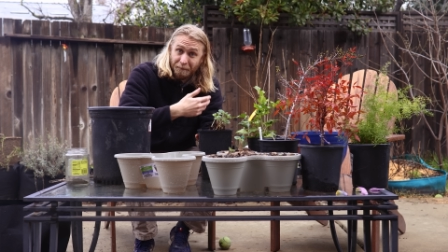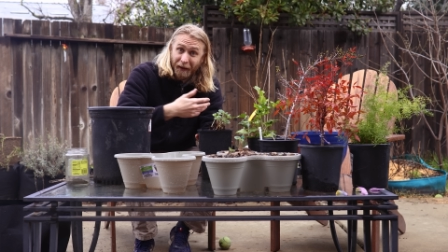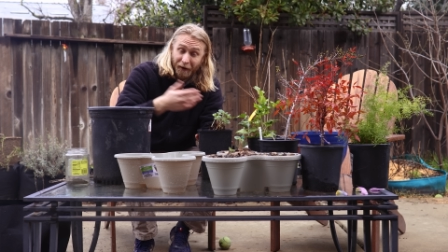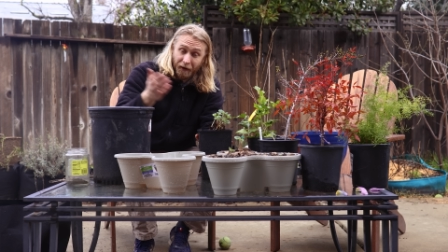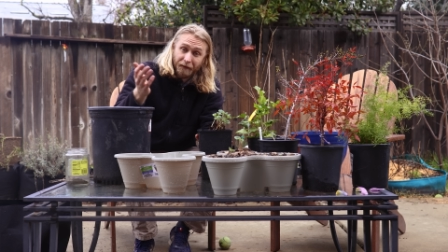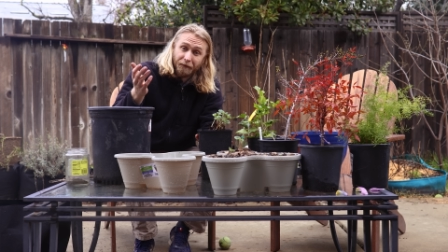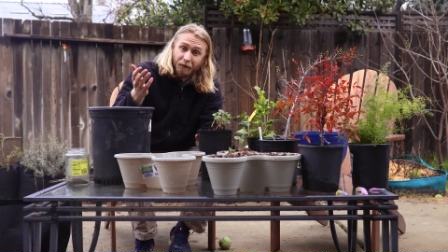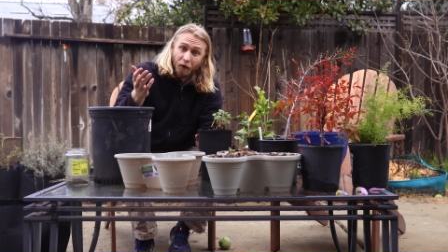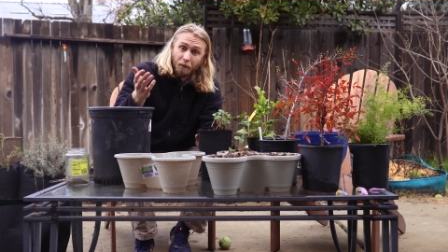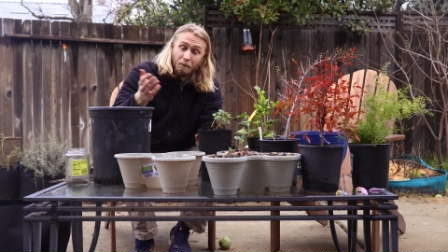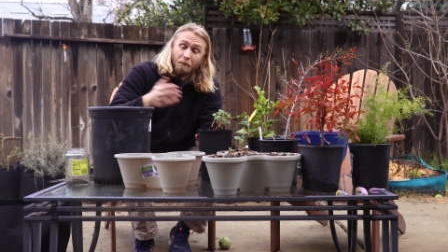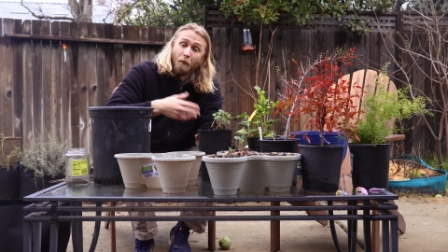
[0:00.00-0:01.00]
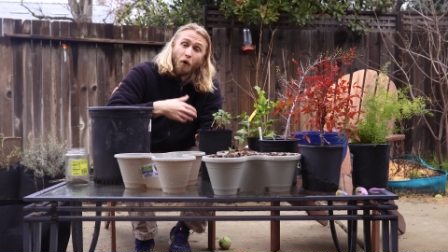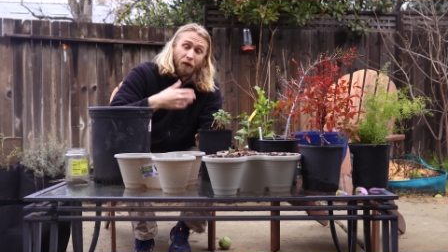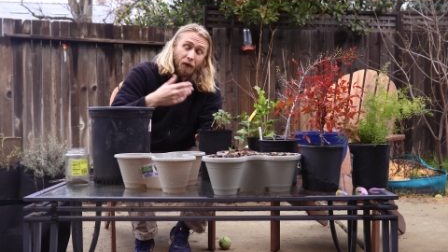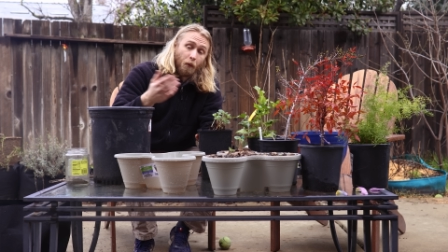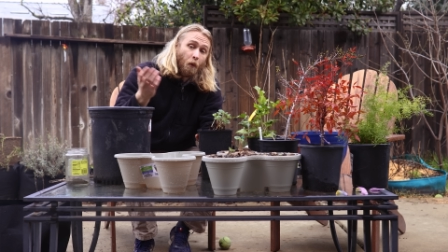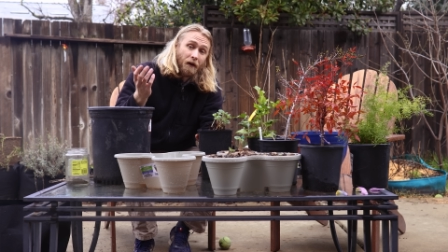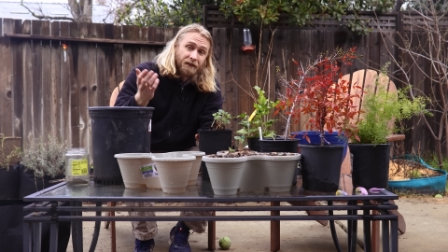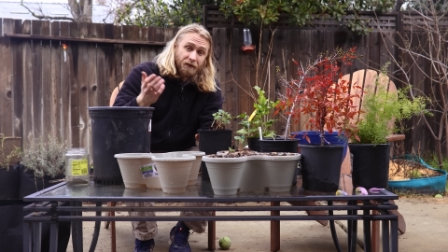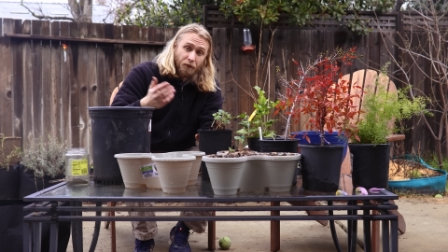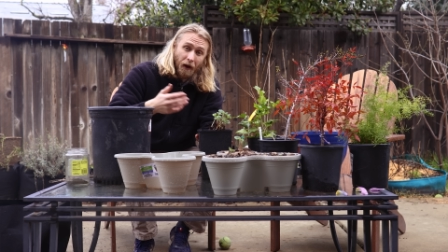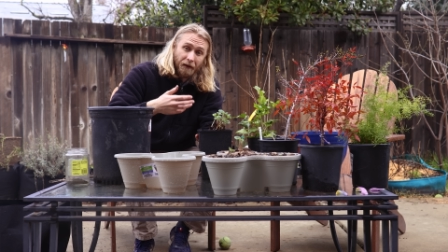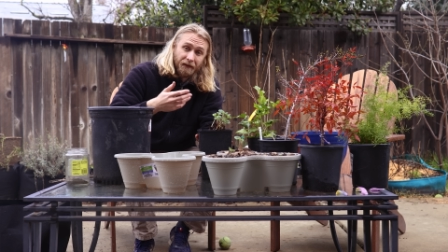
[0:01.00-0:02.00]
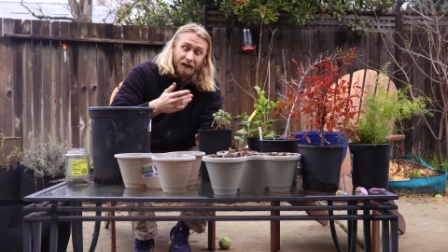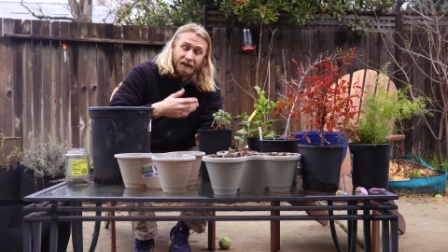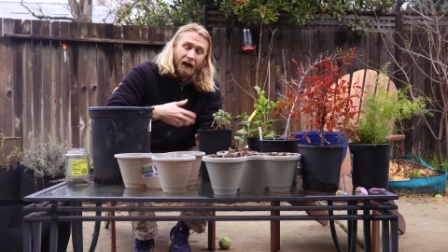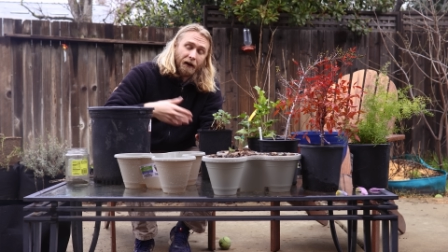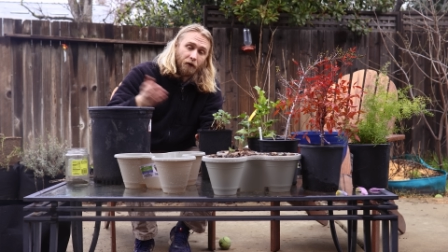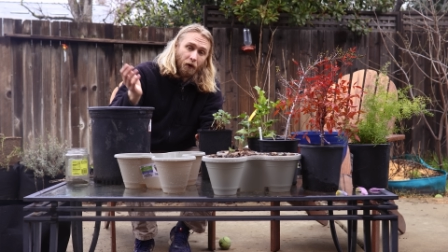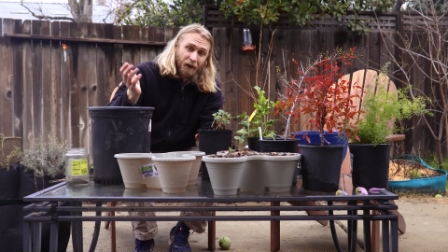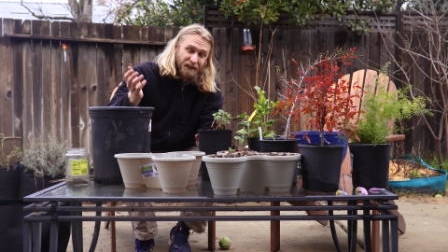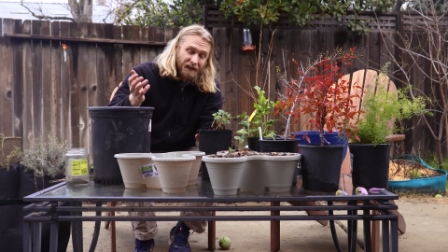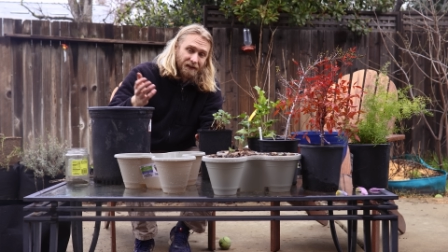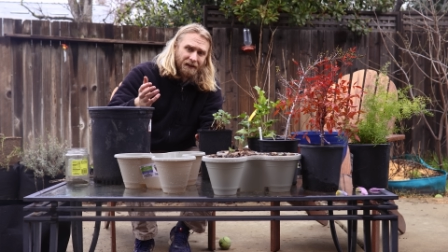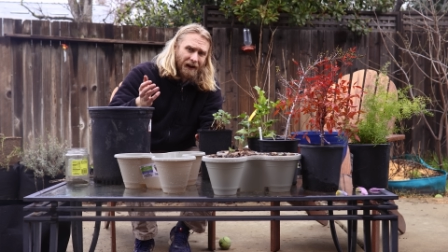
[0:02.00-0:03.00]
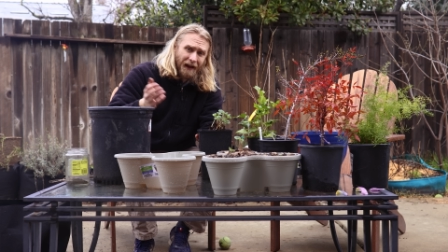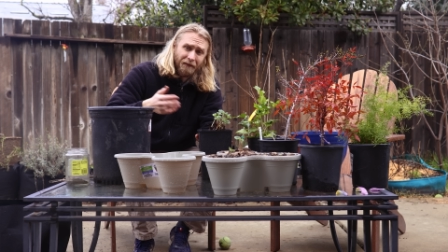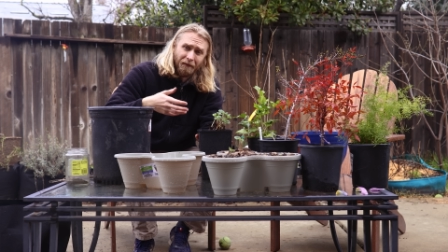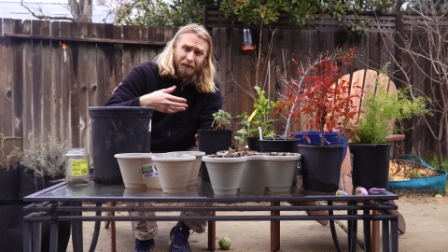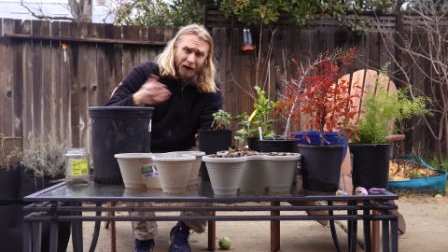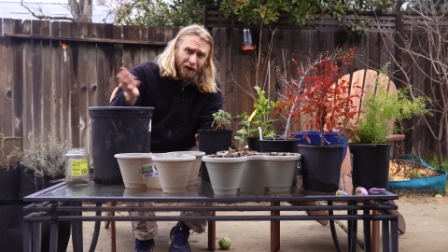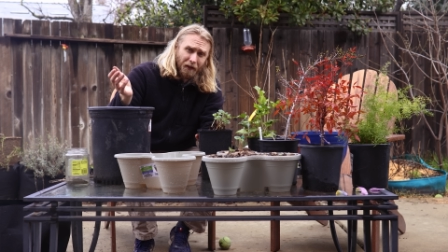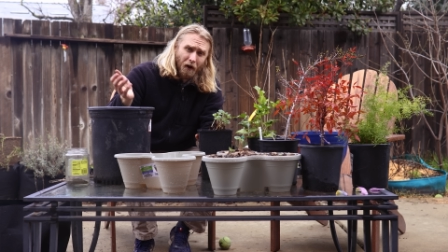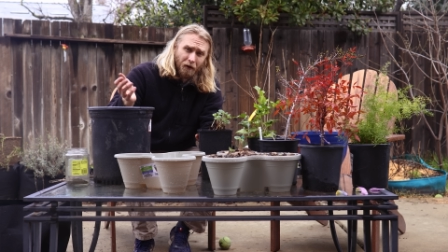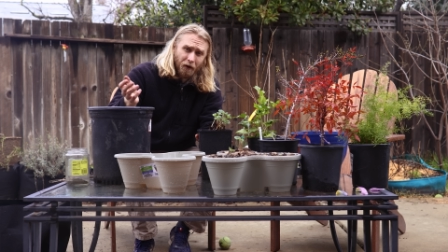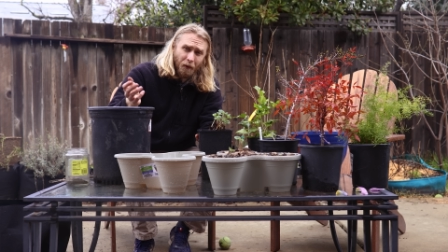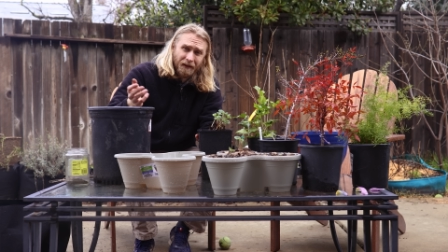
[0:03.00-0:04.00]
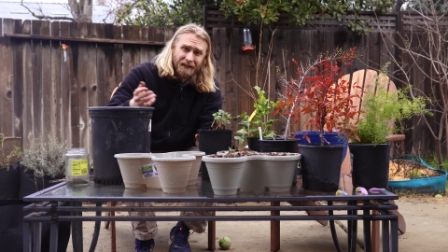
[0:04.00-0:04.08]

bearing fruit more than once throughout the entire growing season, and I have a very long growing